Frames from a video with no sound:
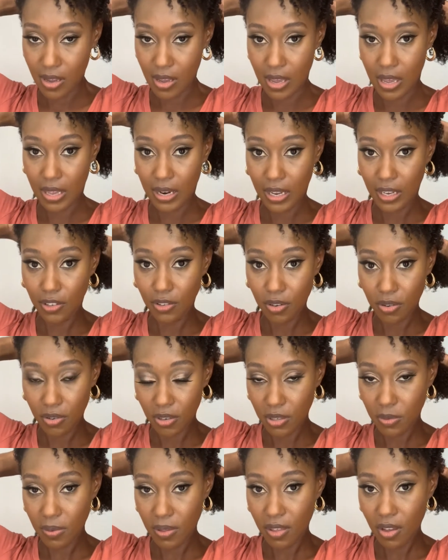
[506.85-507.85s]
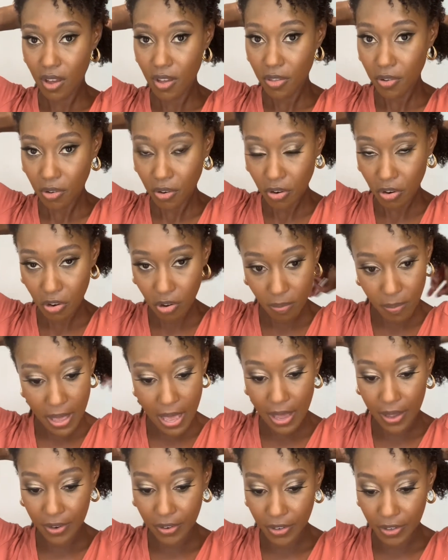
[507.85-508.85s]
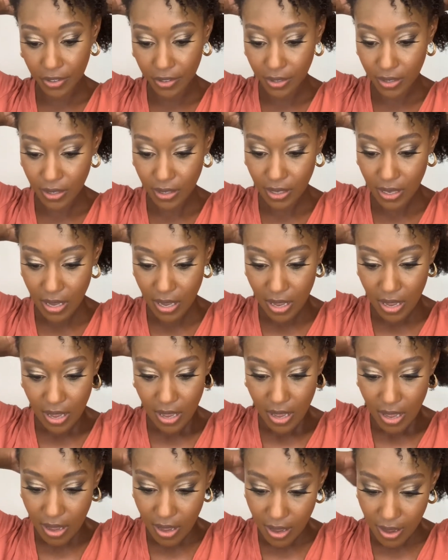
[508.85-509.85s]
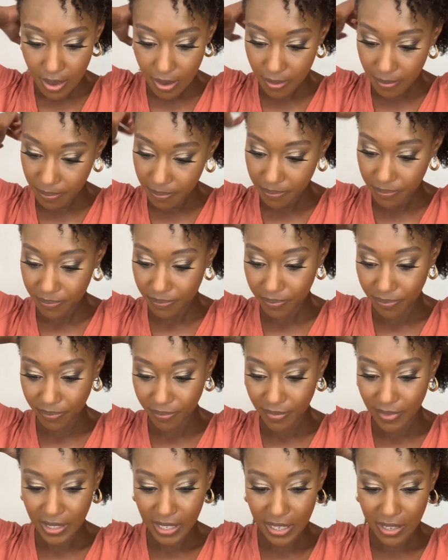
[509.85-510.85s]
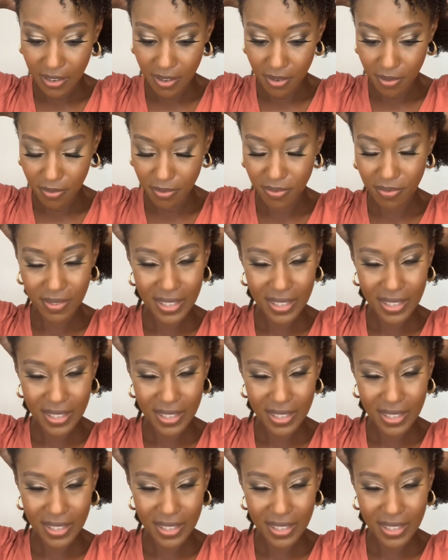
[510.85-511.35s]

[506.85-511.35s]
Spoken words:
And I notice with other curl patterns, you know,